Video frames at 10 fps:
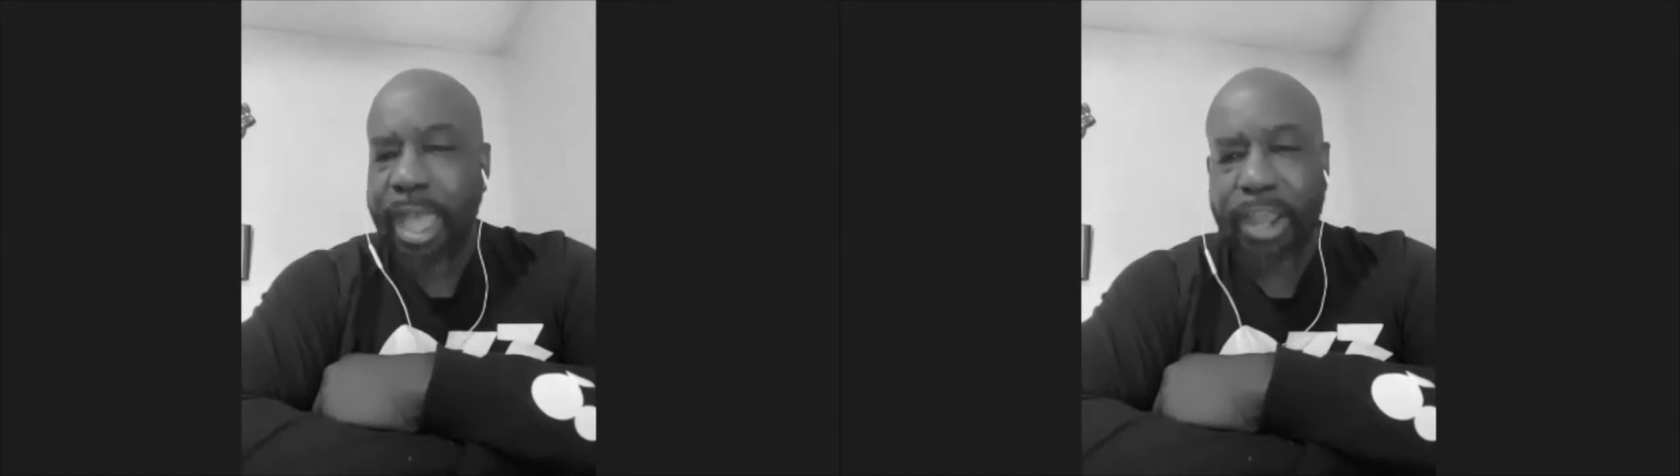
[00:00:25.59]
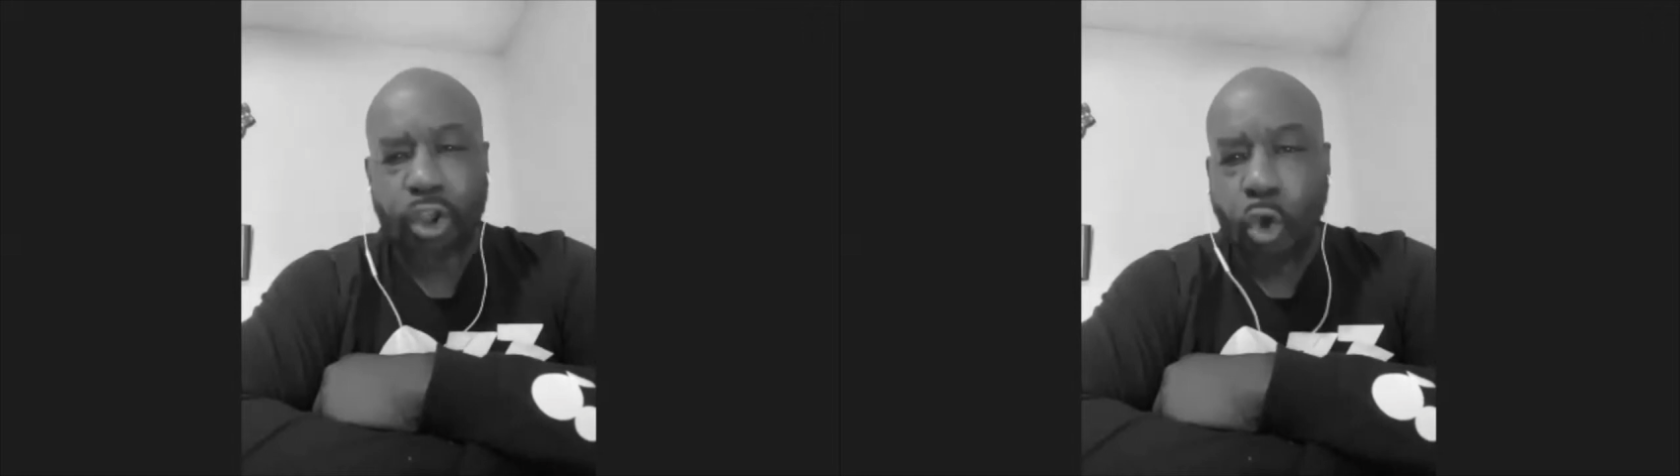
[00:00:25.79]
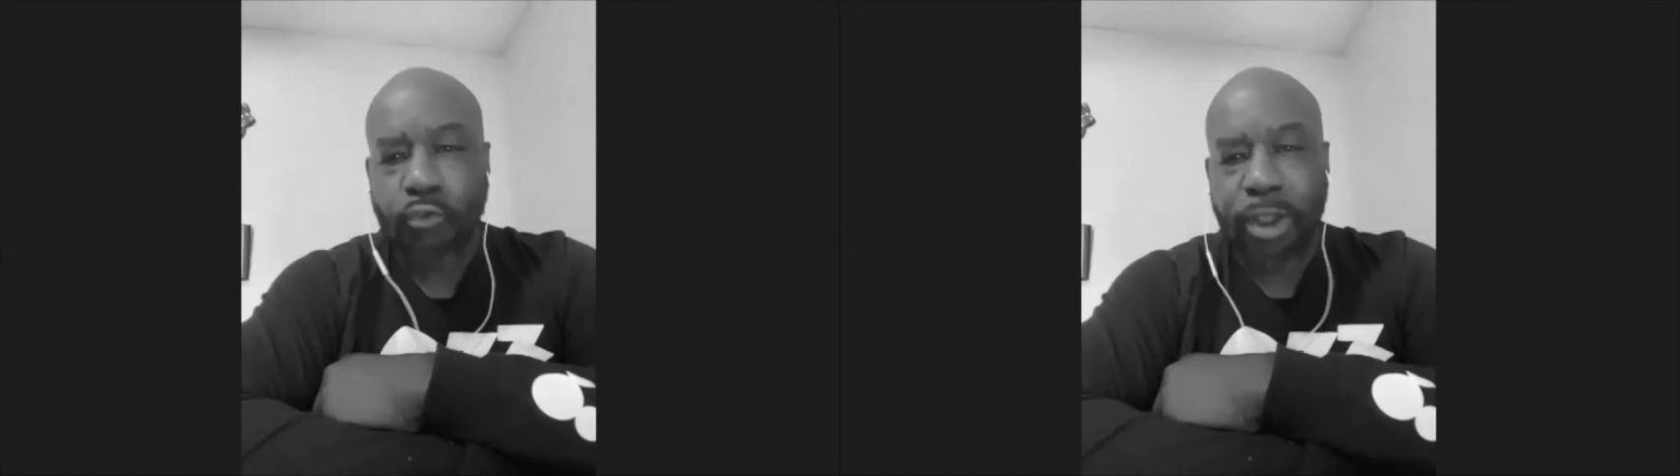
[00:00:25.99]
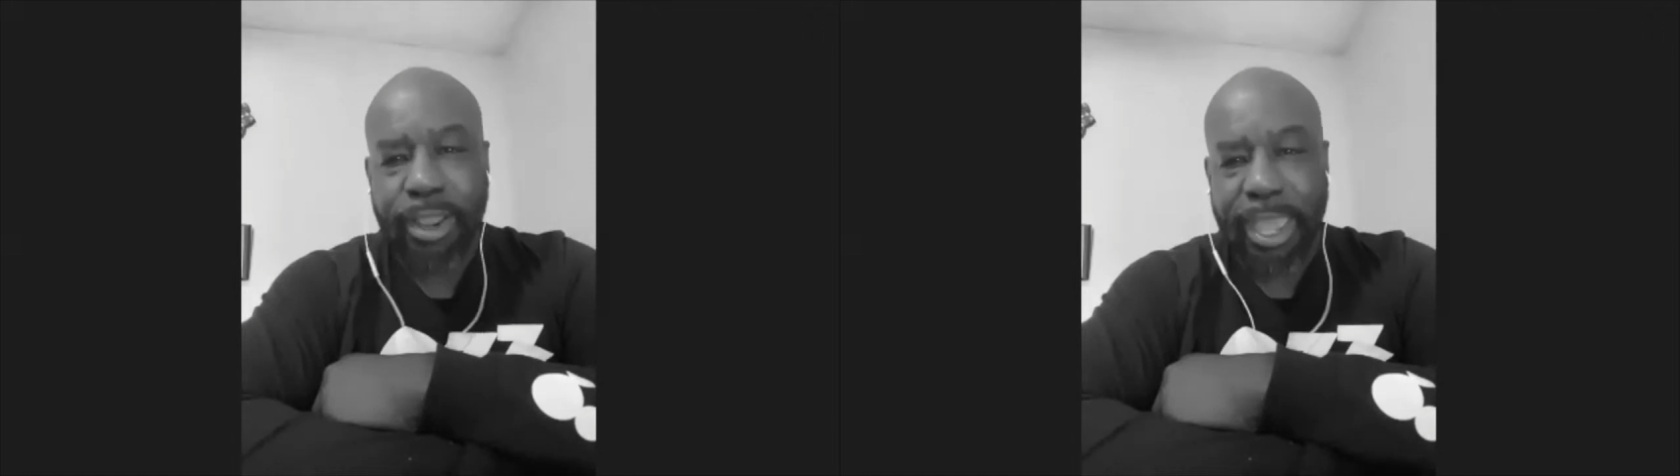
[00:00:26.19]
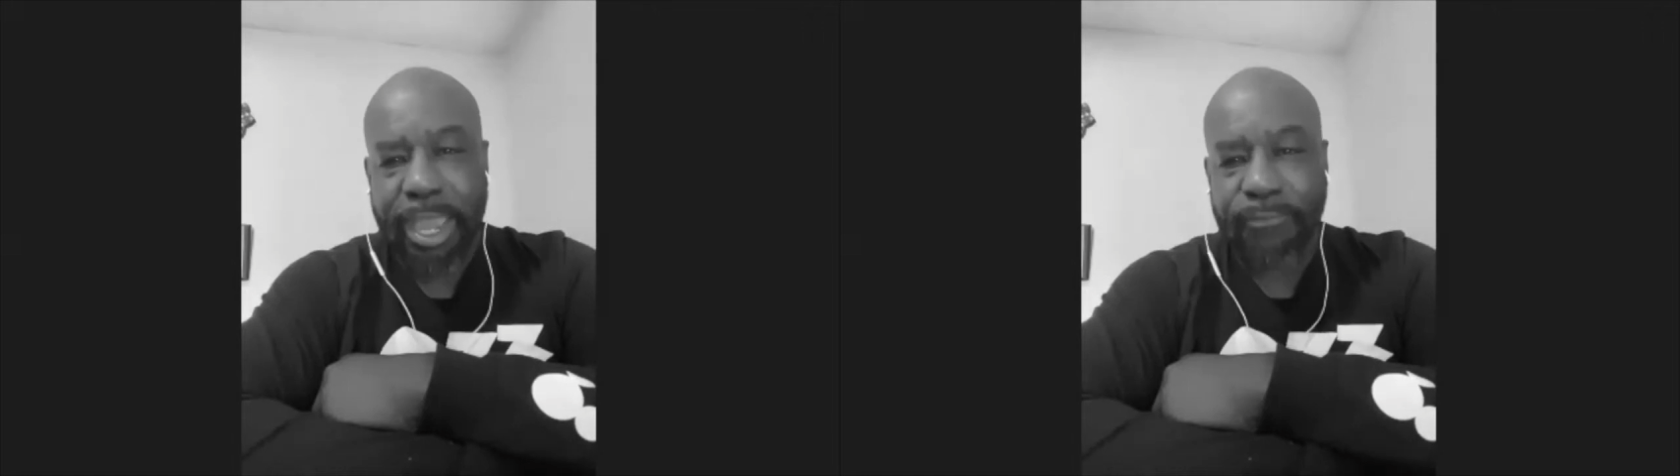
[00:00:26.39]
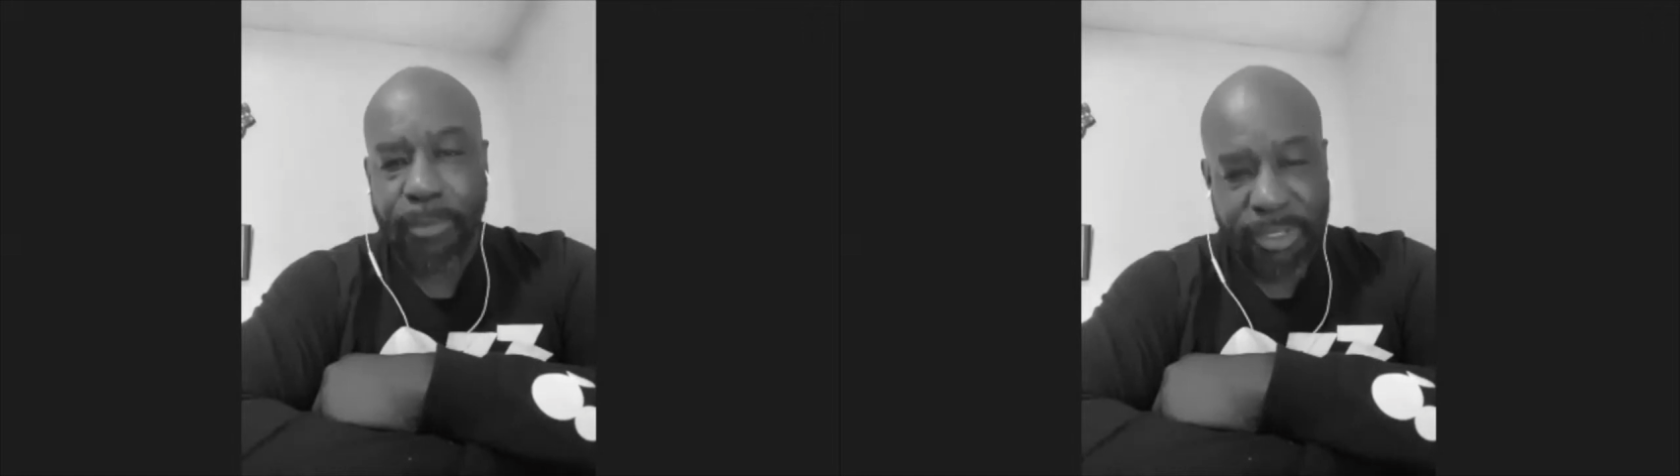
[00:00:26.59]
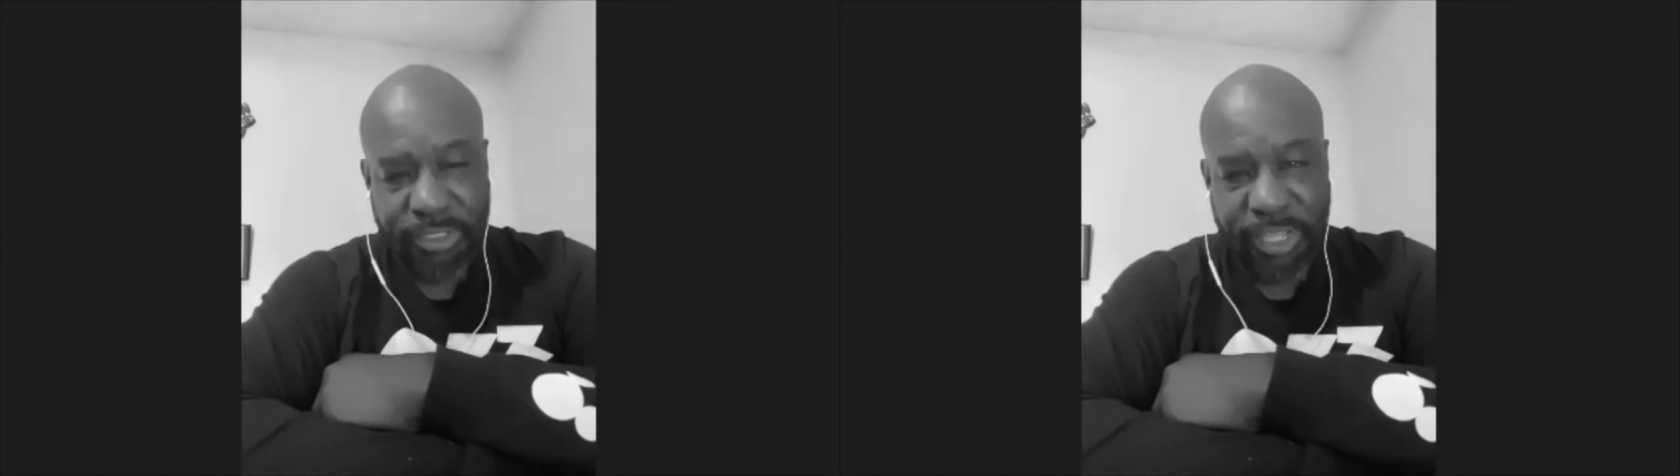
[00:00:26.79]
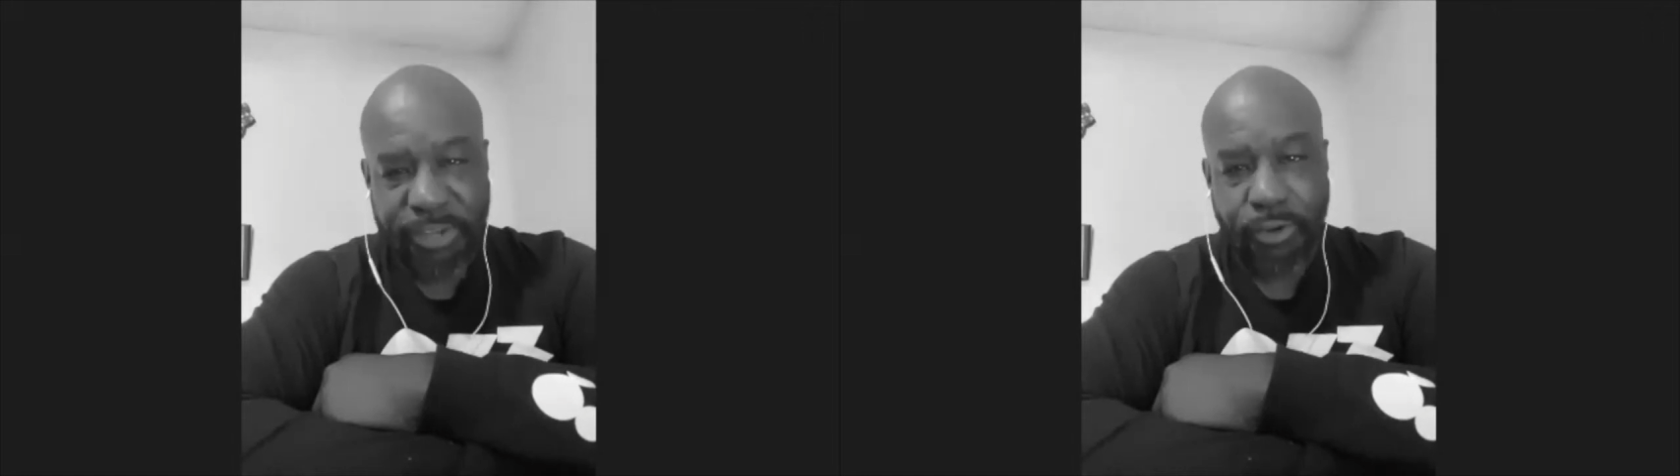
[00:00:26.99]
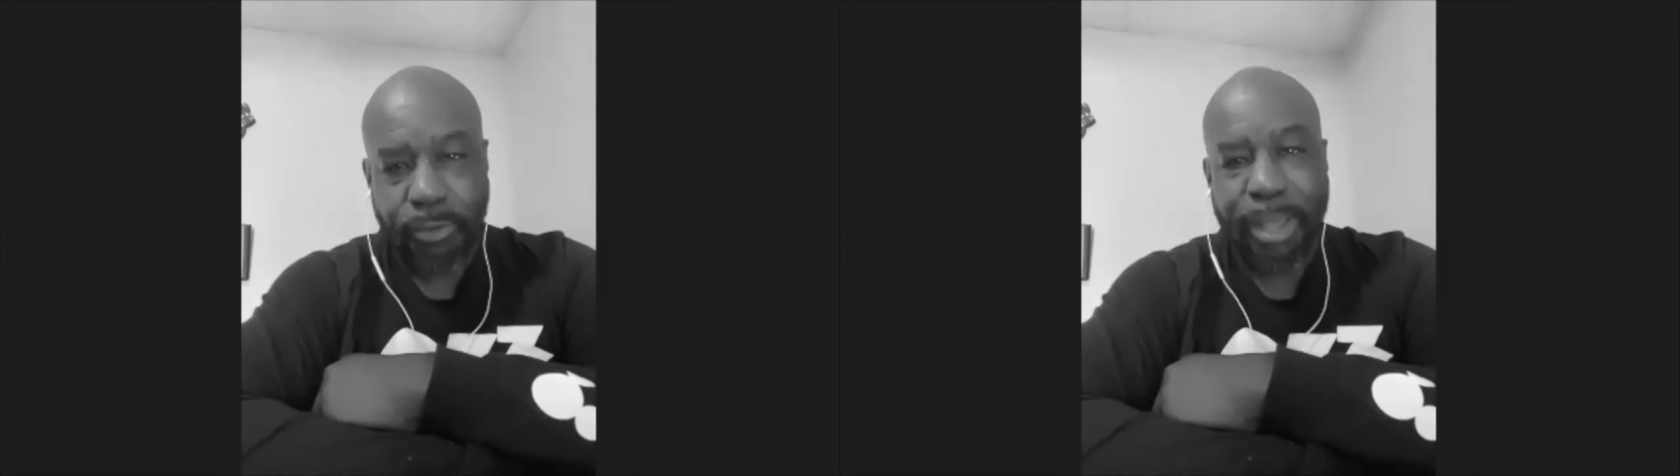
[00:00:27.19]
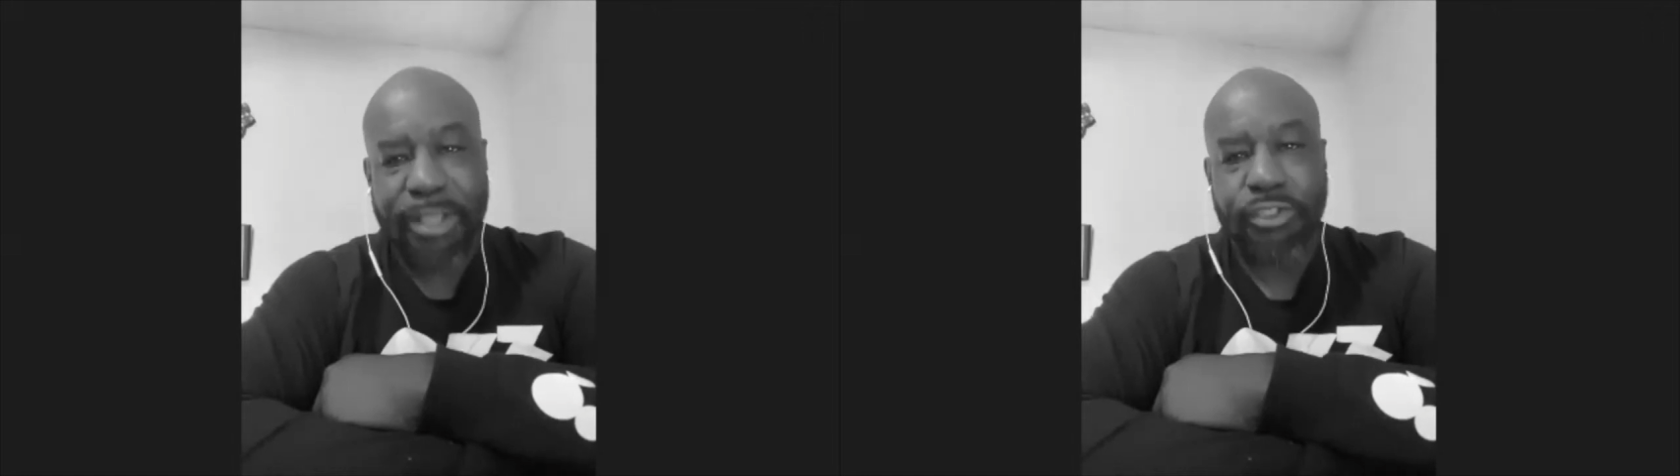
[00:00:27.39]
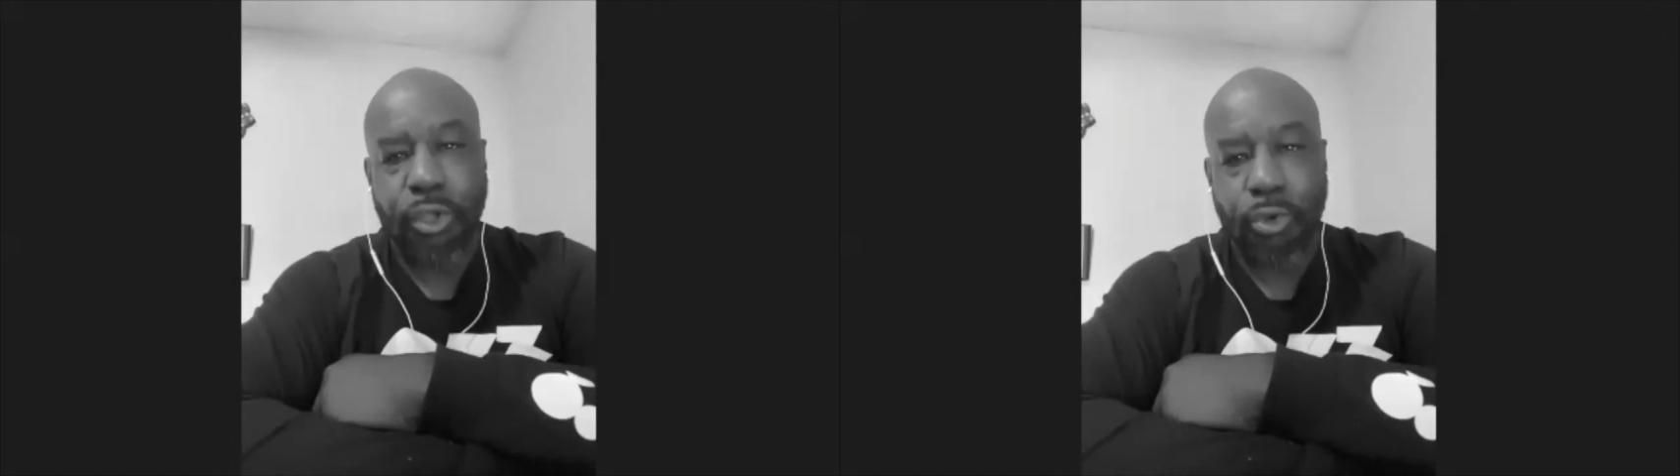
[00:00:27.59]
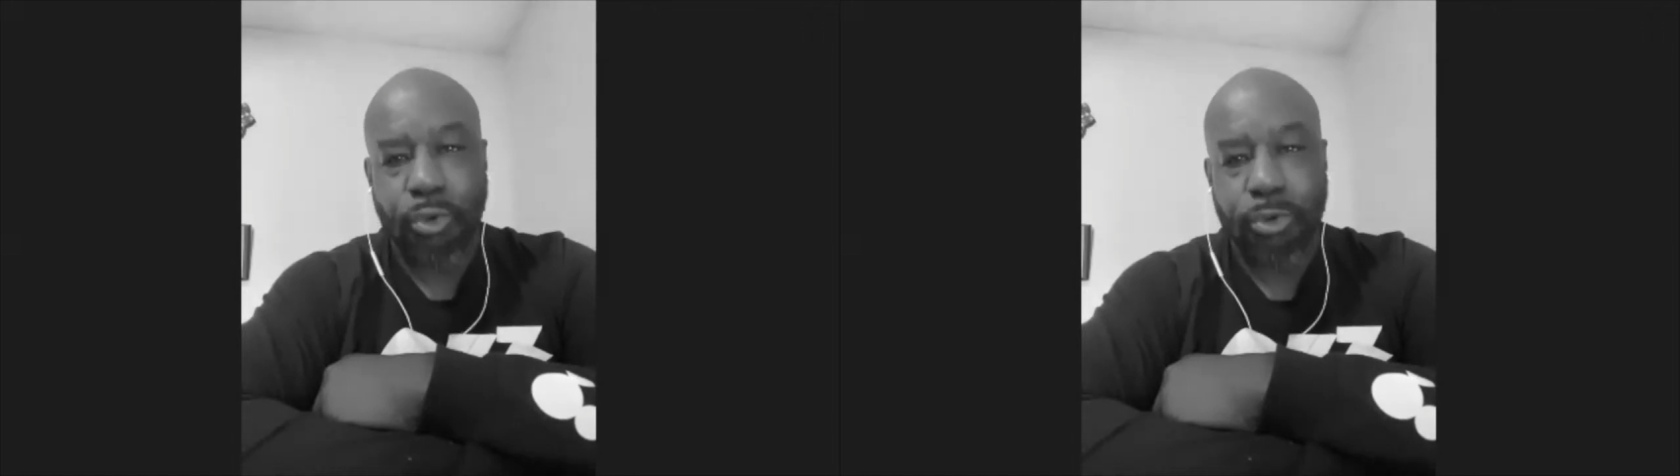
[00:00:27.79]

and over again from the center of my soul.